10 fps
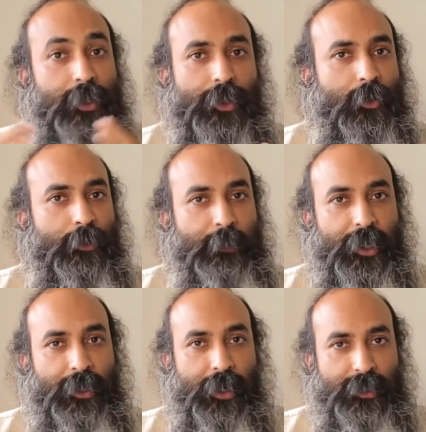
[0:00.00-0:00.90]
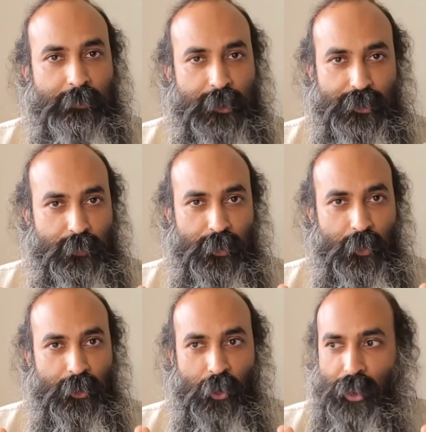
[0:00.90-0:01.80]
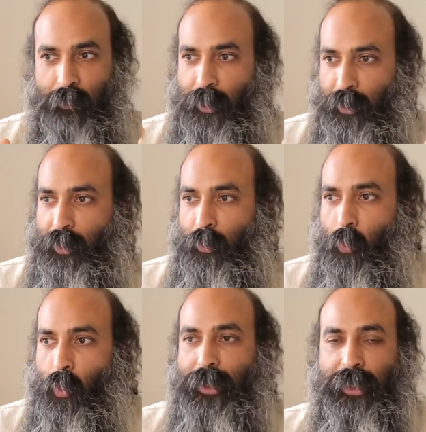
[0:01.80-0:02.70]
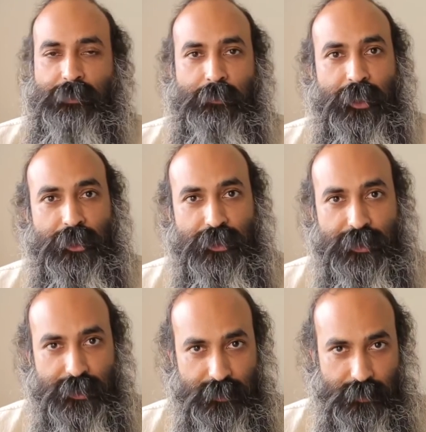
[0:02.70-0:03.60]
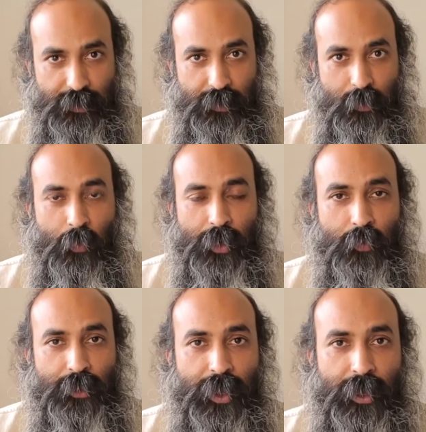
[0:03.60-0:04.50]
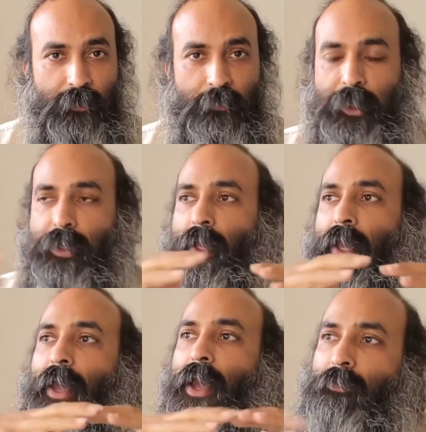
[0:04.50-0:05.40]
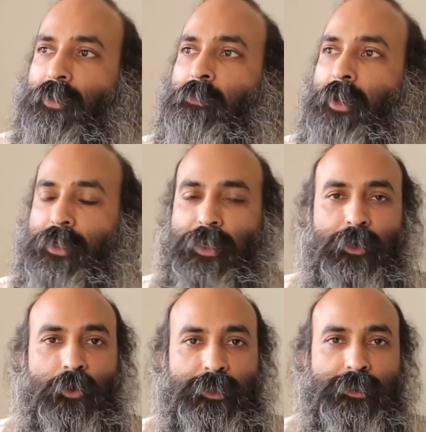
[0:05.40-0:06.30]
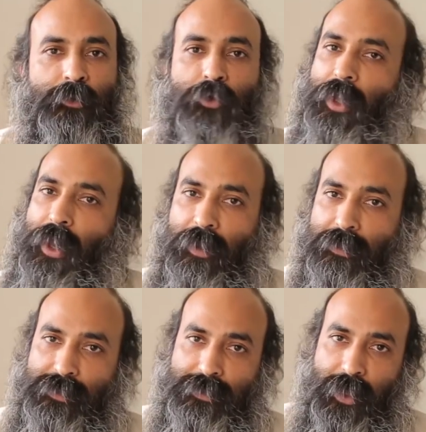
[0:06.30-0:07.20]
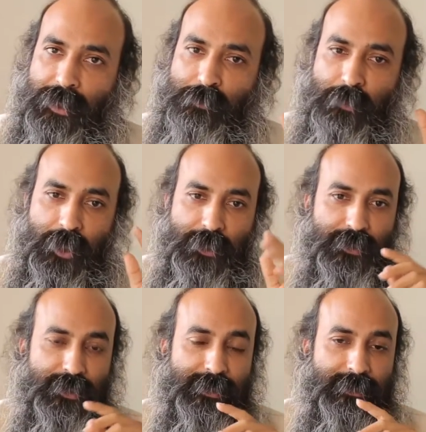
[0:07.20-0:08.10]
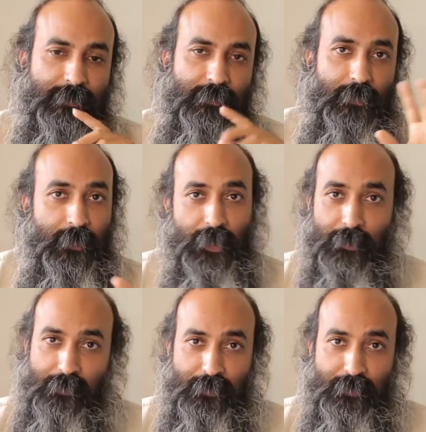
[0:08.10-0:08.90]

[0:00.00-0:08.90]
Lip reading: There could be any aspiration. We're not talking about what aspirations one would have, but everybody across the board has aspirations. Yeah?